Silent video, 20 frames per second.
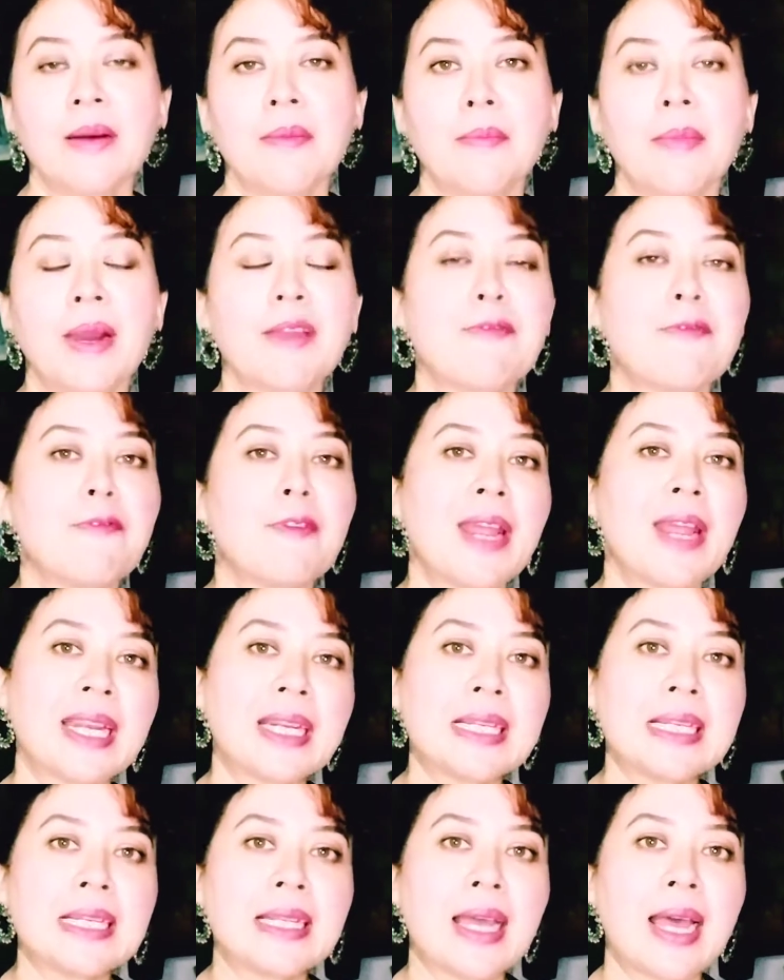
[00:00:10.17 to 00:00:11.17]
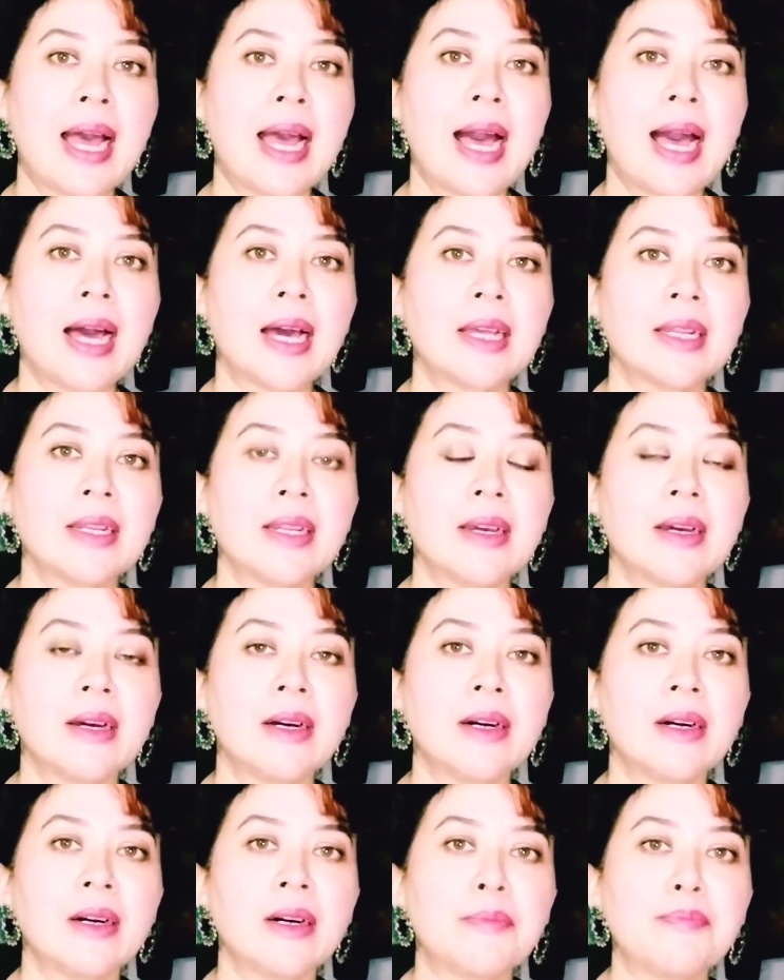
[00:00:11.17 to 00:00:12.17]
My friend had
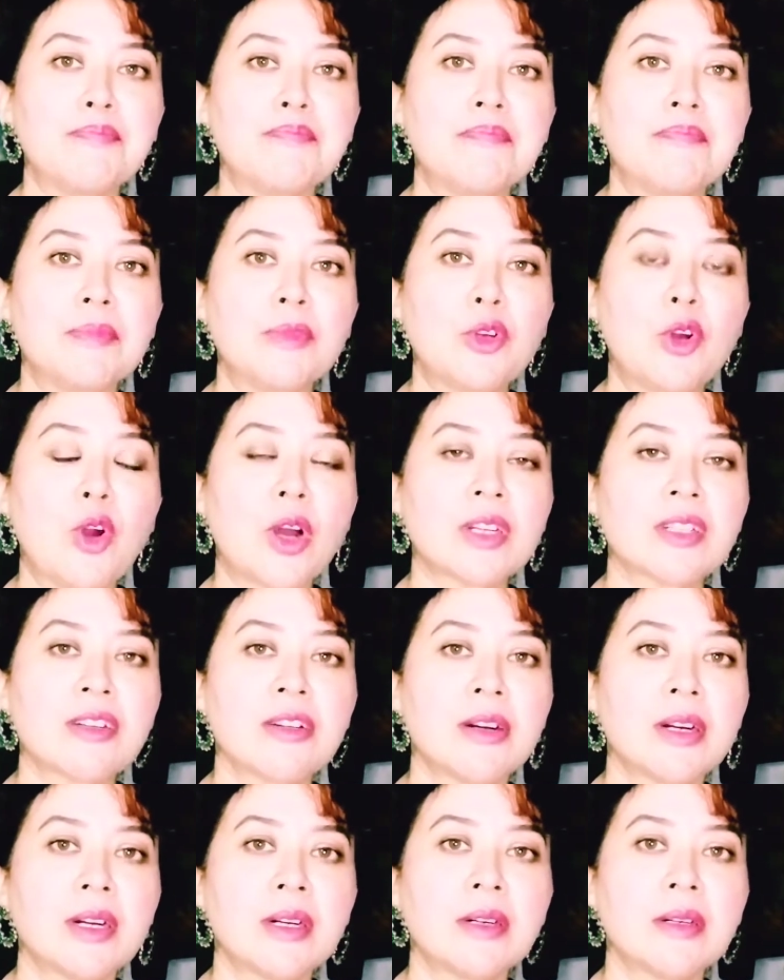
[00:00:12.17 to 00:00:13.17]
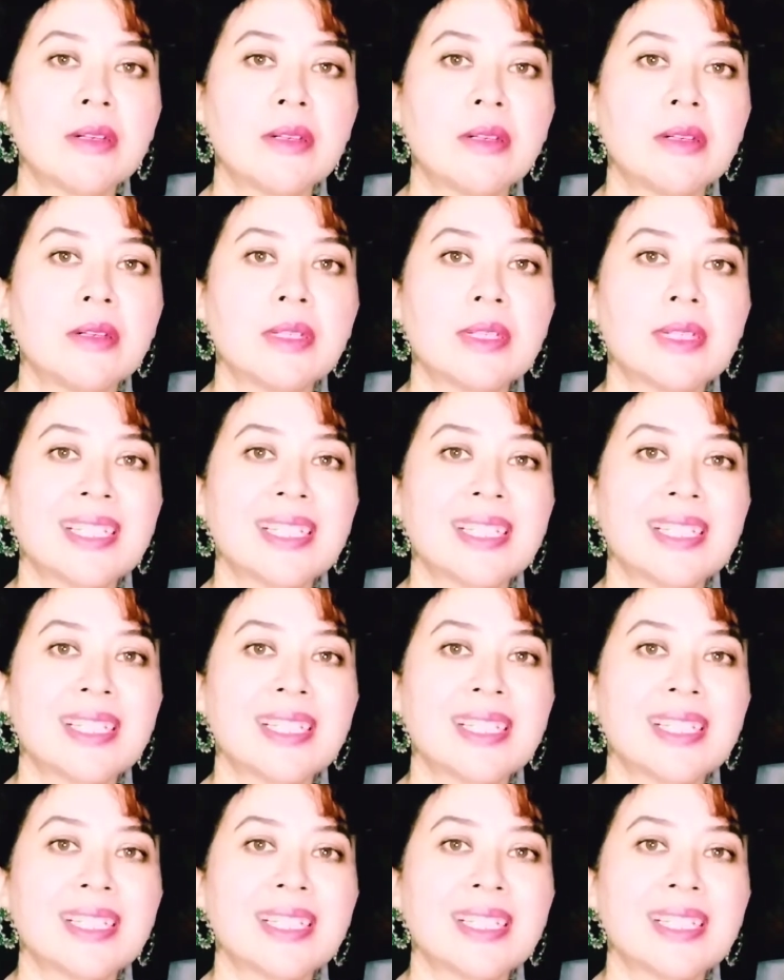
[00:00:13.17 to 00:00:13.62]
got her